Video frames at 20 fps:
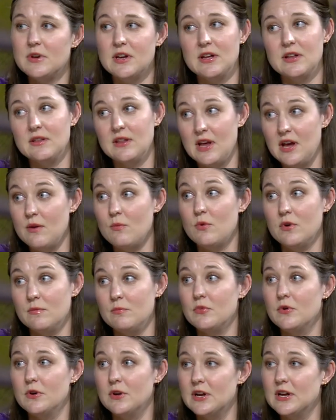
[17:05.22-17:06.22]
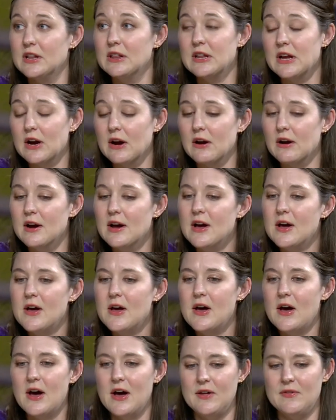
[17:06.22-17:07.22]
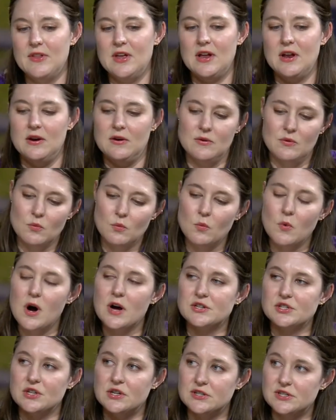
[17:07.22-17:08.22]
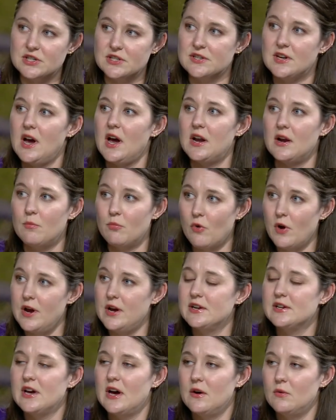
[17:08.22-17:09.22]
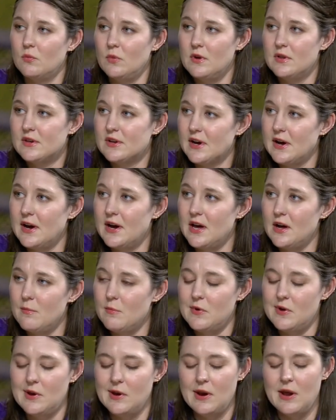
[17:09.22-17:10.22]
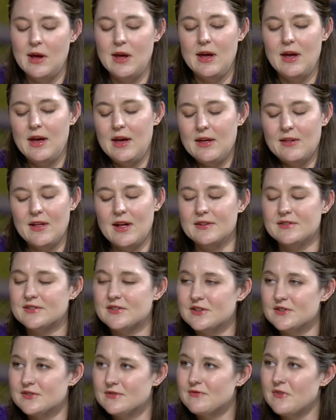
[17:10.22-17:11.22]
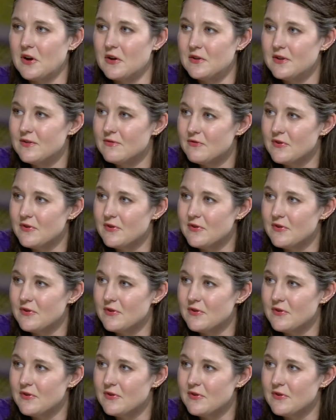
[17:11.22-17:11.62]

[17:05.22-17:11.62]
bin, they would put in there and then watch it just kind of break down with time and that's just fun,